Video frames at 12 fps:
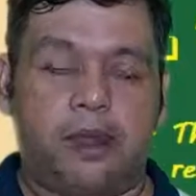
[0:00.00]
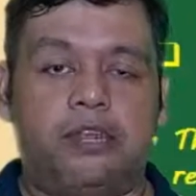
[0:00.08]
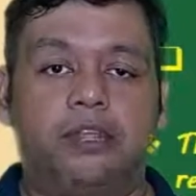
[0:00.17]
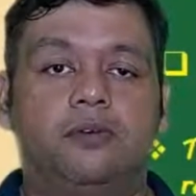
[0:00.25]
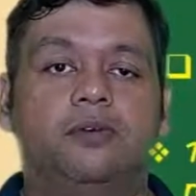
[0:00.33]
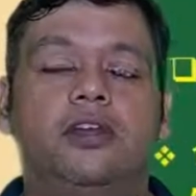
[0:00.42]

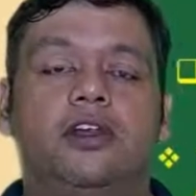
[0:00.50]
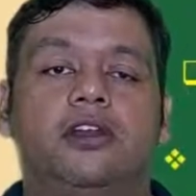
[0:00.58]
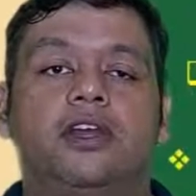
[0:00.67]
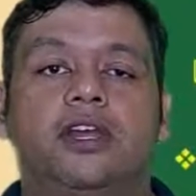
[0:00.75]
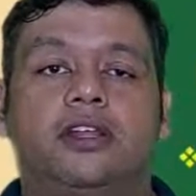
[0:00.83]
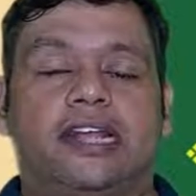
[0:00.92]

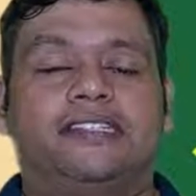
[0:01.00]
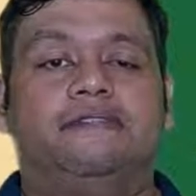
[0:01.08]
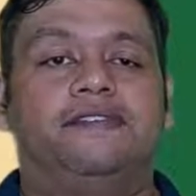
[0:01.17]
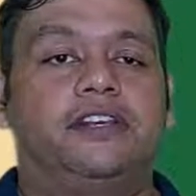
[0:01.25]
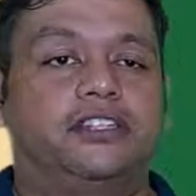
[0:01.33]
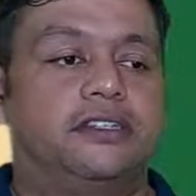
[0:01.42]
particular
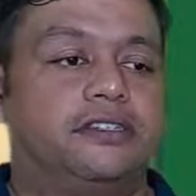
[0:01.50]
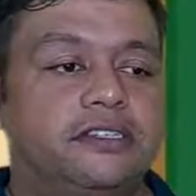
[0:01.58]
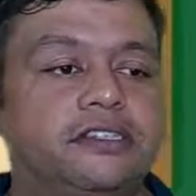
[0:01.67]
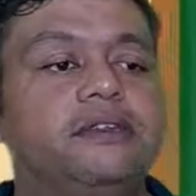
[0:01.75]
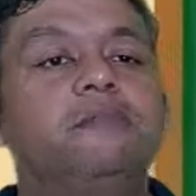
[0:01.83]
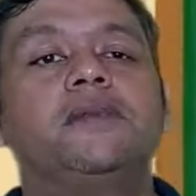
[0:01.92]
classification
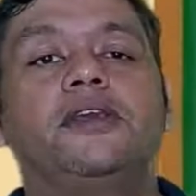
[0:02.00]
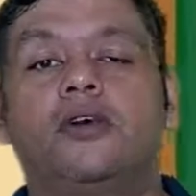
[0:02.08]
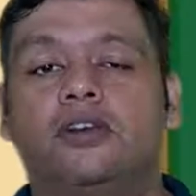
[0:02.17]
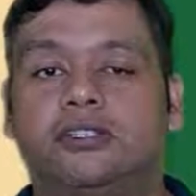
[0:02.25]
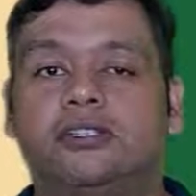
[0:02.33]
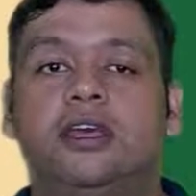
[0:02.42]
system
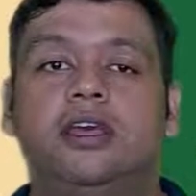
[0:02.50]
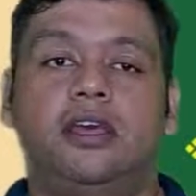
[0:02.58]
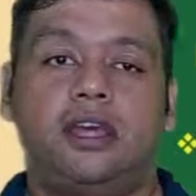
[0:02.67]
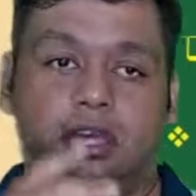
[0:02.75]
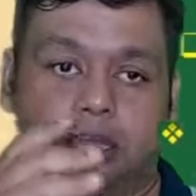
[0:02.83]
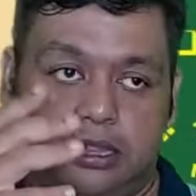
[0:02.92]
because
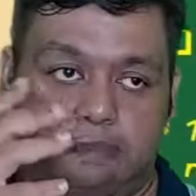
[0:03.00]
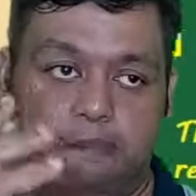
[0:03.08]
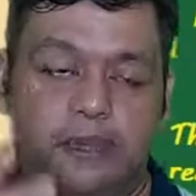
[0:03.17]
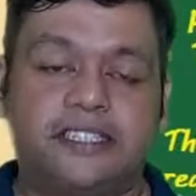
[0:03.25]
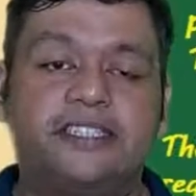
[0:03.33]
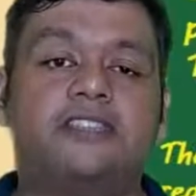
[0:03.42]
the
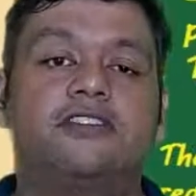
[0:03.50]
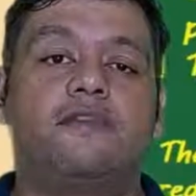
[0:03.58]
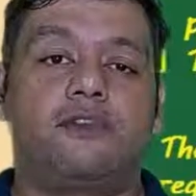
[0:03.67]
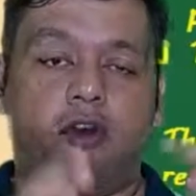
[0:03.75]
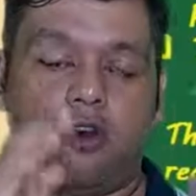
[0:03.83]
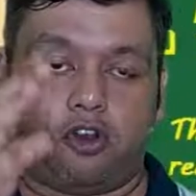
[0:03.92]
basis
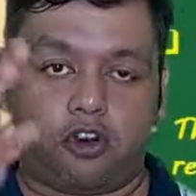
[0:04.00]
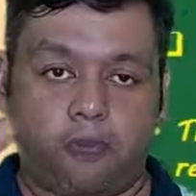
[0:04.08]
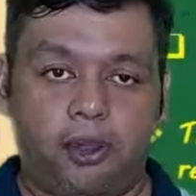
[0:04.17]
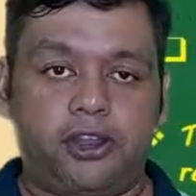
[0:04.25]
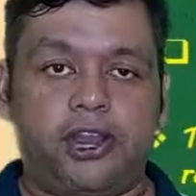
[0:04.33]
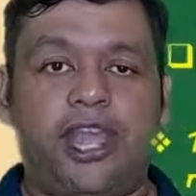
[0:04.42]
of
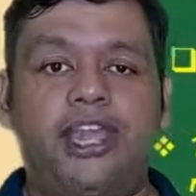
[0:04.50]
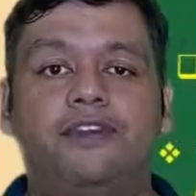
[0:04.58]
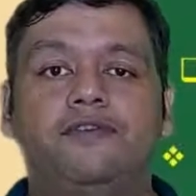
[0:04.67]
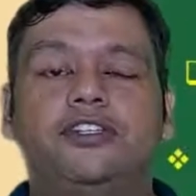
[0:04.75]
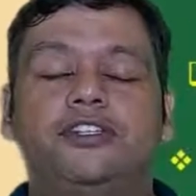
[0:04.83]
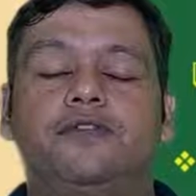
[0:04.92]
Robert
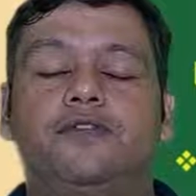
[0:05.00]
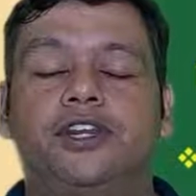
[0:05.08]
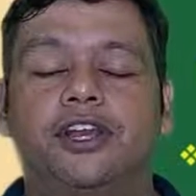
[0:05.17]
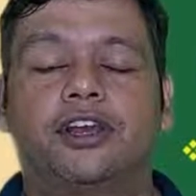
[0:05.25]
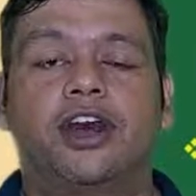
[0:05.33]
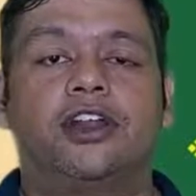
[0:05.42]
H.
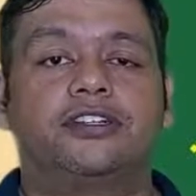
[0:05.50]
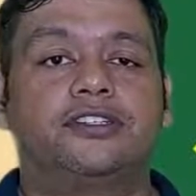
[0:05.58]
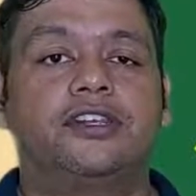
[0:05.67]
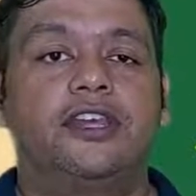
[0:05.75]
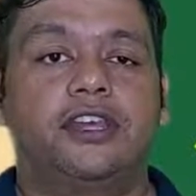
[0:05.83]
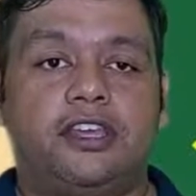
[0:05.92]

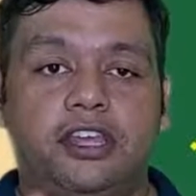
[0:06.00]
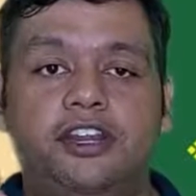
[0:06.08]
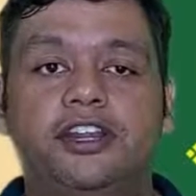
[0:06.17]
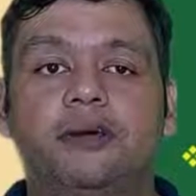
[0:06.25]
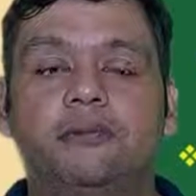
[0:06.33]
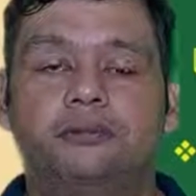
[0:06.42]
Whittaker's
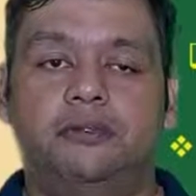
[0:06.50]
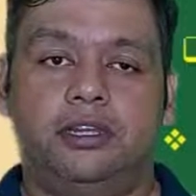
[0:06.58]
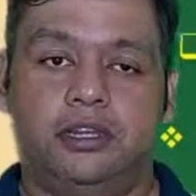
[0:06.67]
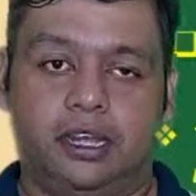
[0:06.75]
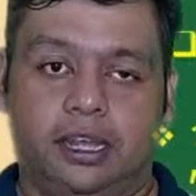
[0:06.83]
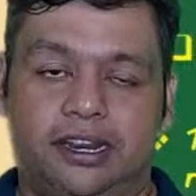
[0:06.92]
kingdom
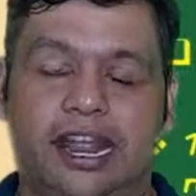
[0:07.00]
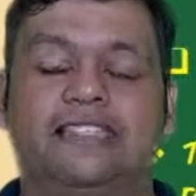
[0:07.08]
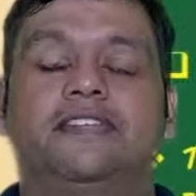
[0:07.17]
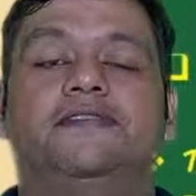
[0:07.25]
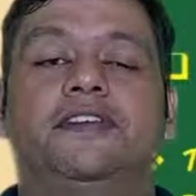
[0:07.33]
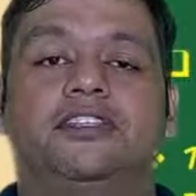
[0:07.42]

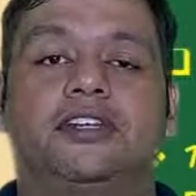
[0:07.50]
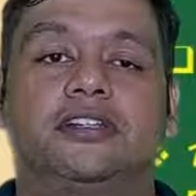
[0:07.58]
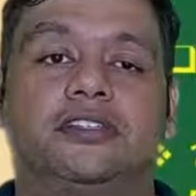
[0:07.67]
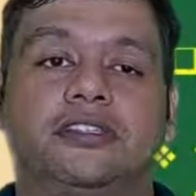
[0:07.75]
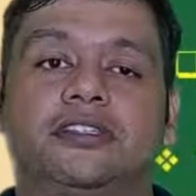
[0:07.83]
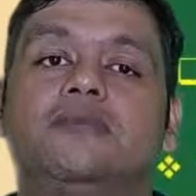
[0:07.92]
classification
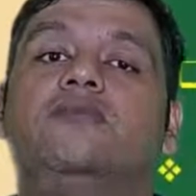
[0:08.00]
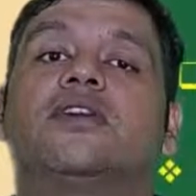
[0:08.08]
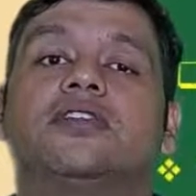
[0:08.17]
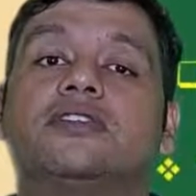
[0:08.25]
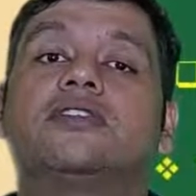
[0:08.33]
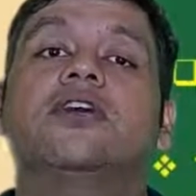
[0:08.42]
system
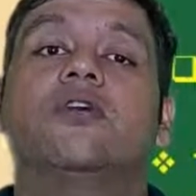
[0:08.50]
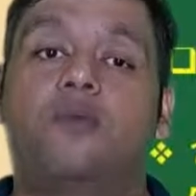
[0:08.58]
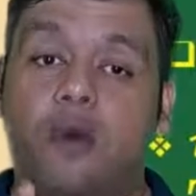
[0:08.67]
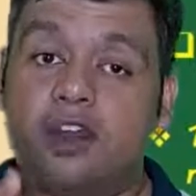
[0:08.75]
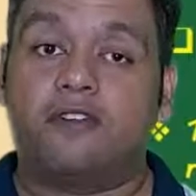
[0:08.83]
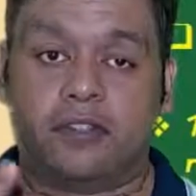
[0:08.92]
was,
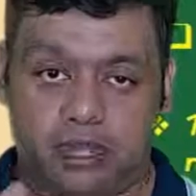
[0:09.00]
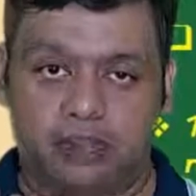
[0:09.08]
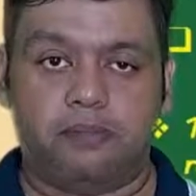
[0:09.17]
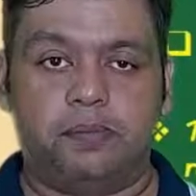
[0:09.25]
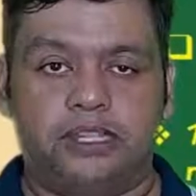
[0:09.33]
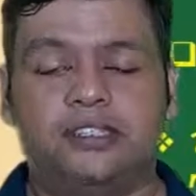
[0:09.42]
one of the
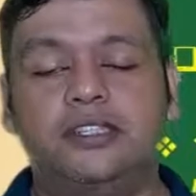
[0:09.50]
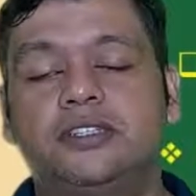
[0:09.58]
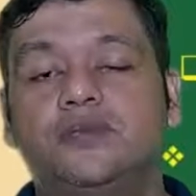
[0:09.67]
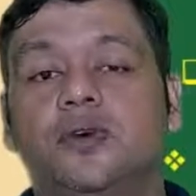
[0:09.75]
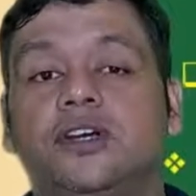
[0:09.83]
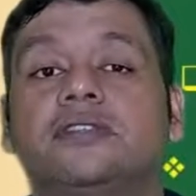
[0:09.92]

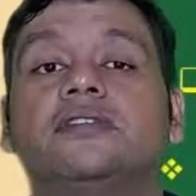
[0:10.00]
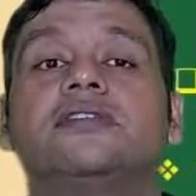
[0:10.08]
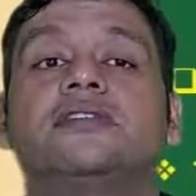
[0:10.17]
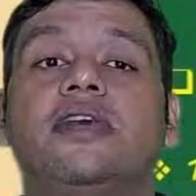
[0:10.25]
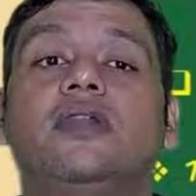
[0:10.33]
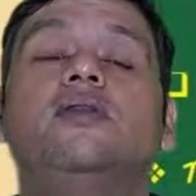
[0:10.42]
basis was
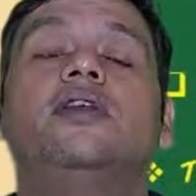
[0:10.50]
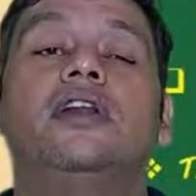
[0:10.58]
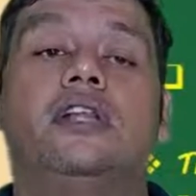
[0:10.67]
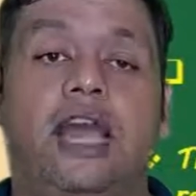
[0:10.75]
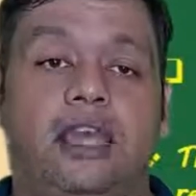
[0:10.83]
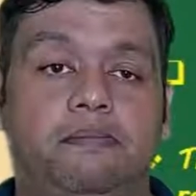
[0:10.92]

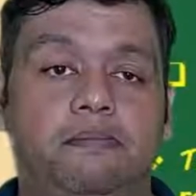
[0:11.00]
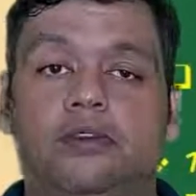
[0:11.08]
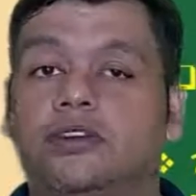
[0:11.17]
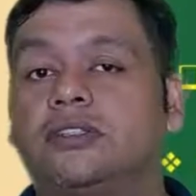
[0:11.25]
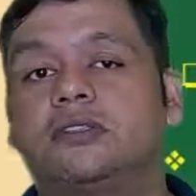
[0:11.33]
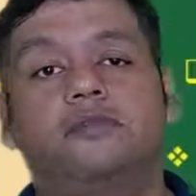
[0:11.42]
cellular type,
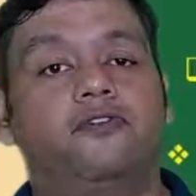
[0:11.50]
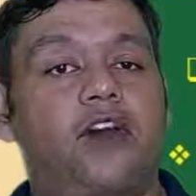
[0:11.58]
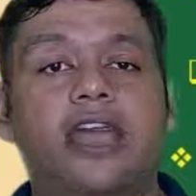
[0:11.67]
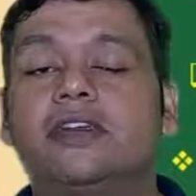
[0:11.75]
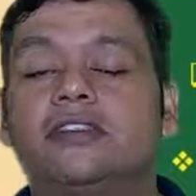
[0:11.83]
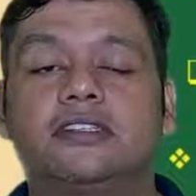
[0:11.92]
because
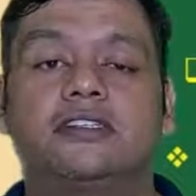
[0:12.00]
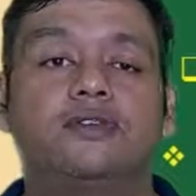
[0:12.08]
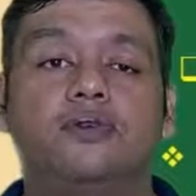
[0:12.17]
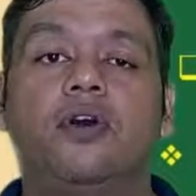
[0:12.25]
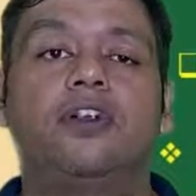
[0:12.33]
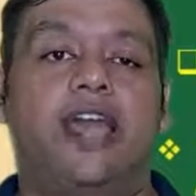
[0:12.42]
viruses
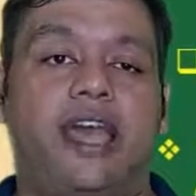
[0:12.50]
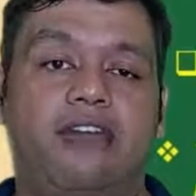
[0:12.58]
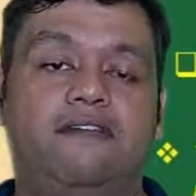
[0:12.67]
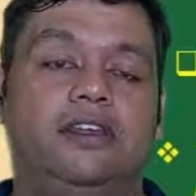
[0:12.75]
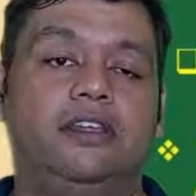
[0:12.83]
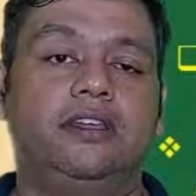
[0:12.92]
do not
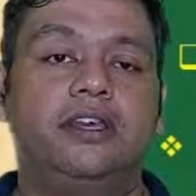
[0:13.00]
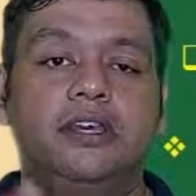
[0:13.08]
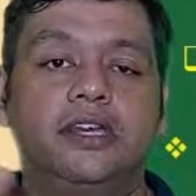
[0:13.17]
have any